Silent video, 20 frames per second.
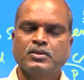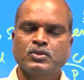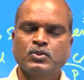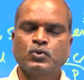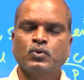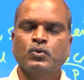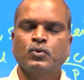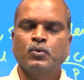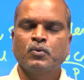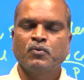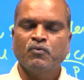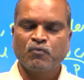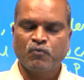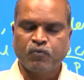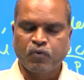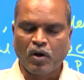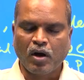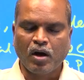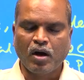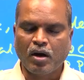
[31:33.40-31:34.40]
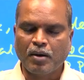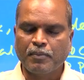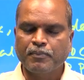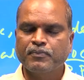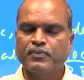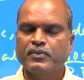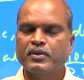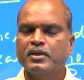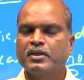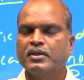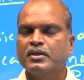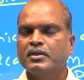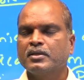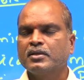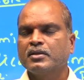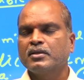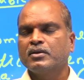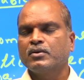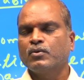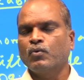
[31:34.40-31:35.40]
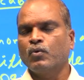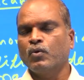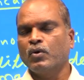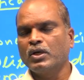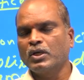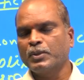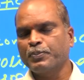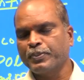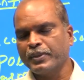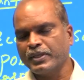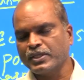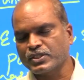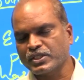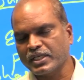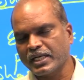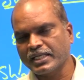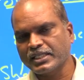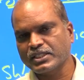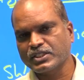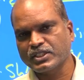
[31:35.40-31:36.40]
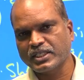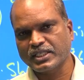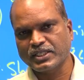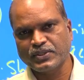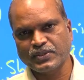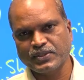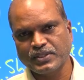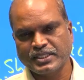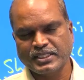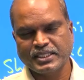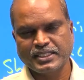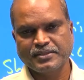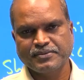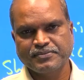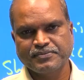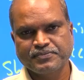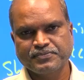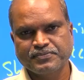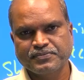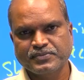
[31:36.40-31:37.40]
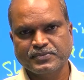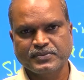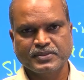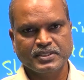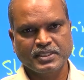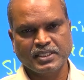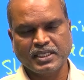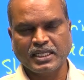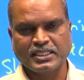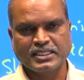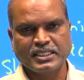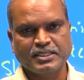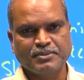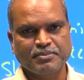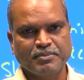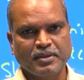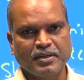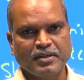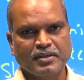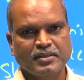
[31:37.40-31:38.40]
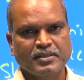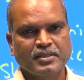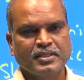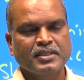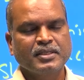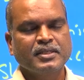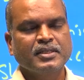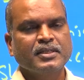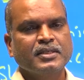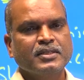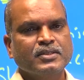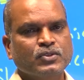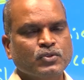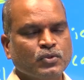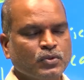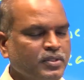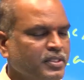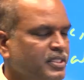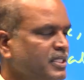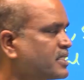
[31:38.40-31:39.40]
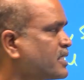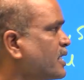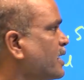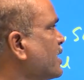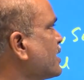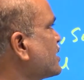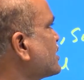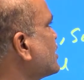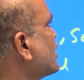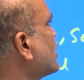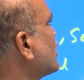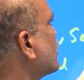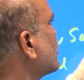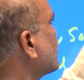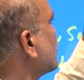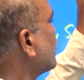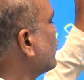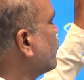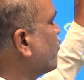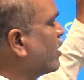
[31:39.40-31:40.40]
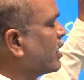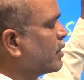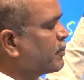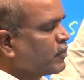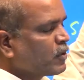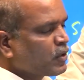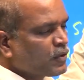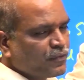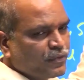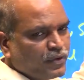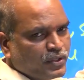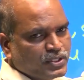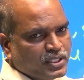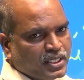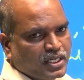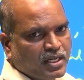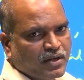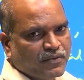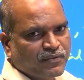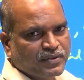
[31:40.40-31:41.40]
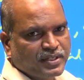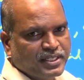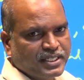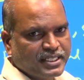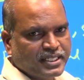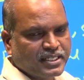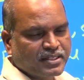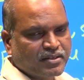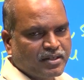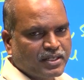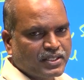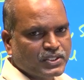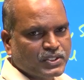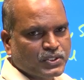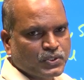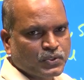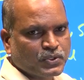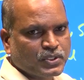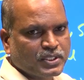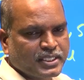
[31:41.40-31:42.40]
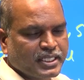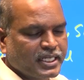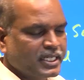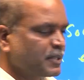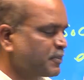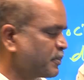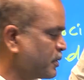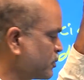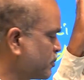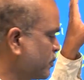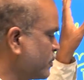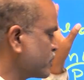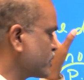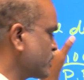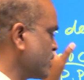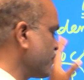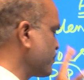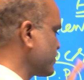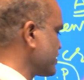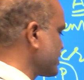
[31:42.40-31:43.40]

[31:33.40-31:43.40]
to form world peace and security. Got it, ma? So this is one more feature of Indian Constitution, Directive Principles of